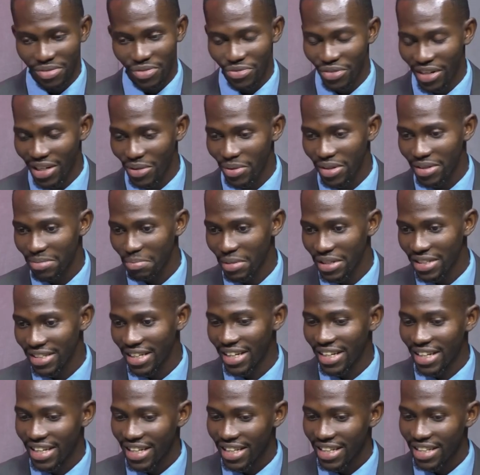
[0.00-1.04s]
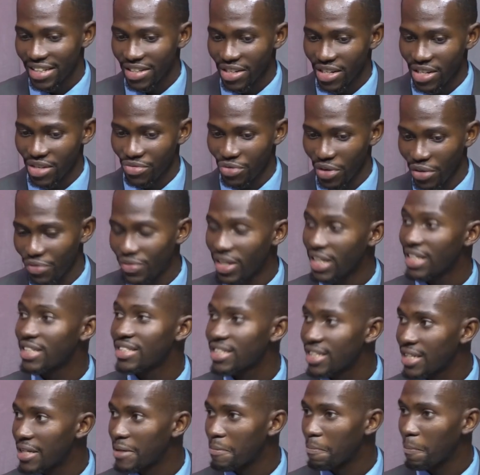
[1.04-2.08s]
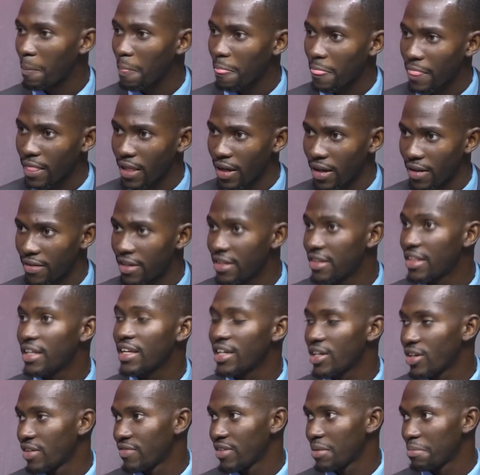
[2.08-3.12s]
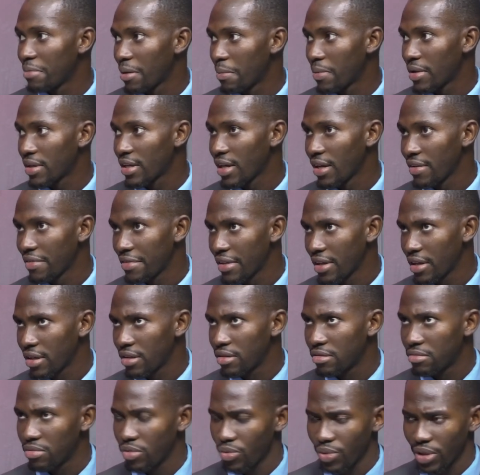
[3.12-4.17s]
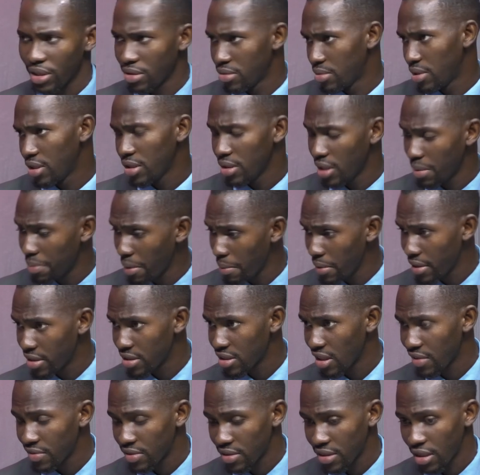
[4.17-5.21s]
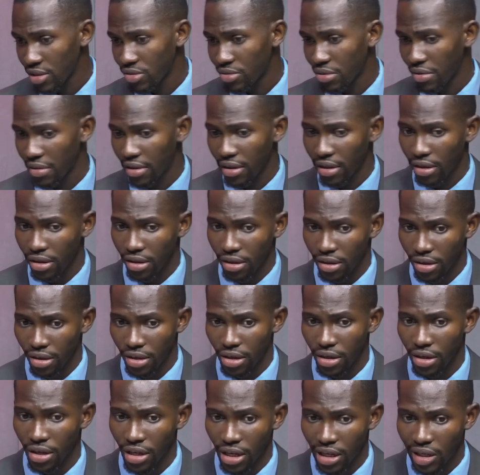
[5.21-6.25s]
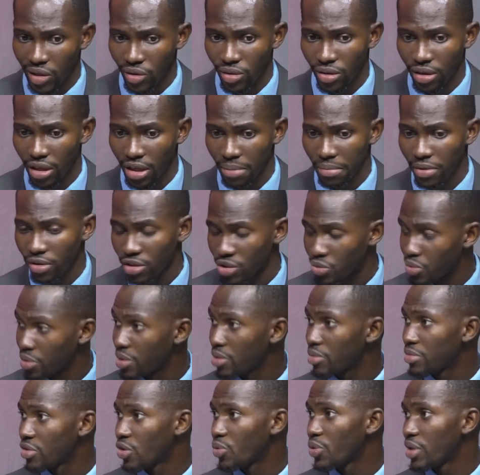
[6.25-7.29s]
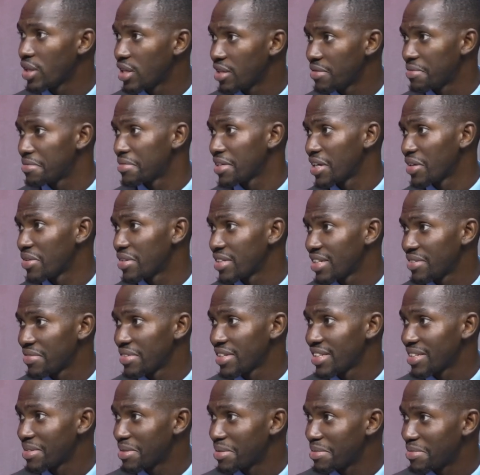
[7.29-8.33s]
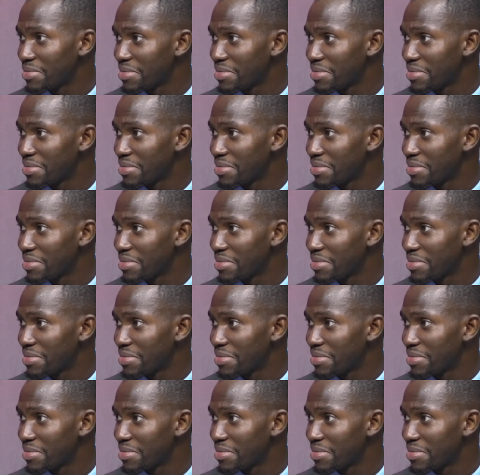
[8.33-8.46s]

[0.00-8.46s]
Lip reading: very well. But if that is the thinking of the public, I think, well, the public deserves the right to think anyhow, because we live now in a very